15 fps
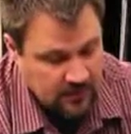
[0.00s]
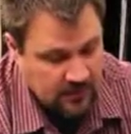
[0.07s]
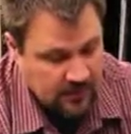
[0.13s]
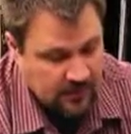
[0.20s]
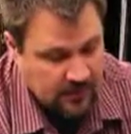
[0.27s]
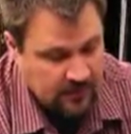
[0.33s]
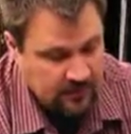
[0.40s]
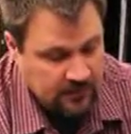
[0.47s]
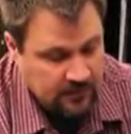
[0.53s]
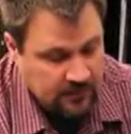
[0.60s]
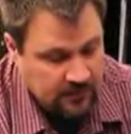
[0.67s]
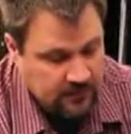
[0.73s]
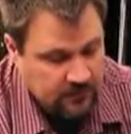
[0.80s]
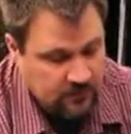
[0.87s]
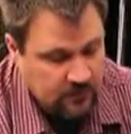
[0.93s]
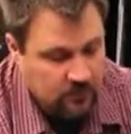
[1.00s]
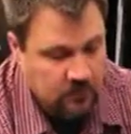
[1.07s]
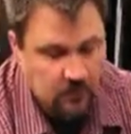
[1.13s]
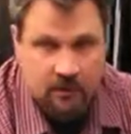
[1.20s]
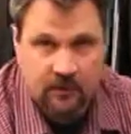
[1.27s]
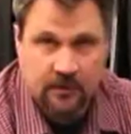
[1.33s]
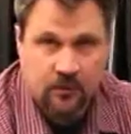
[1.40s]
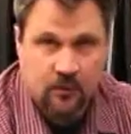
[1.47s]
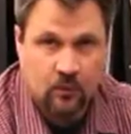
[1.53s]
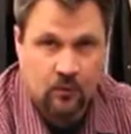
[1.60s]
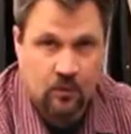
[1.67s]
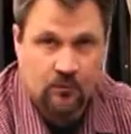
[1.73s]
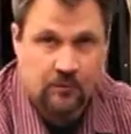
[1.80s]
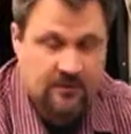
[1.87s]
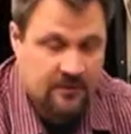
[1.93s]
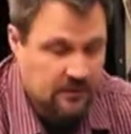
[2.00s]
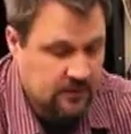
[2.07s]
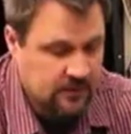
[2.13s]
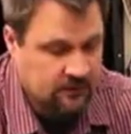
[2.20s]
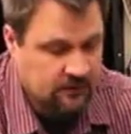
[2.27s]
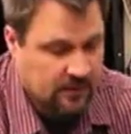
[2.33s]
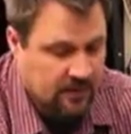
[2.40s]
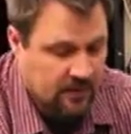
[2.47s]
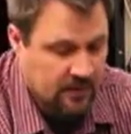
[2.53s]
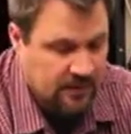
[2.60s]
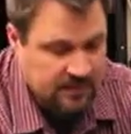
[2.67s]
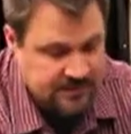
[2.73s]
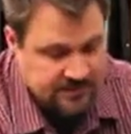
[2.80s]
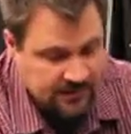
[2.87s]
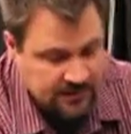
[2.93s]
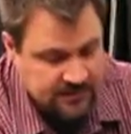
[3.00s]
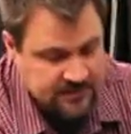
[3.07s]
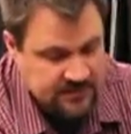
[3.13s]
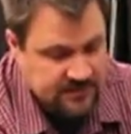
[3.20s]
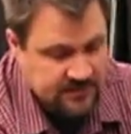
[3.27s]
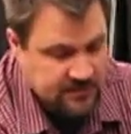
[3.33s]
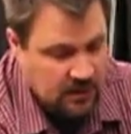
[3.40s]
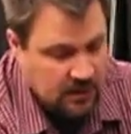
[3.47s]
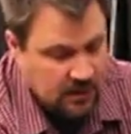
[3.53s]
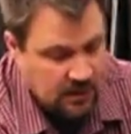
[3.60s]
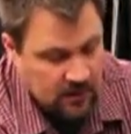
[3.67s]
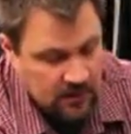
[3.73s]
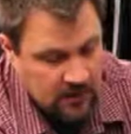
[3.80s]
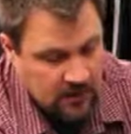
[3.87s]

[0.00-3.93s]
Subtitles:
and so we're going to work with the recommended settings in the chart.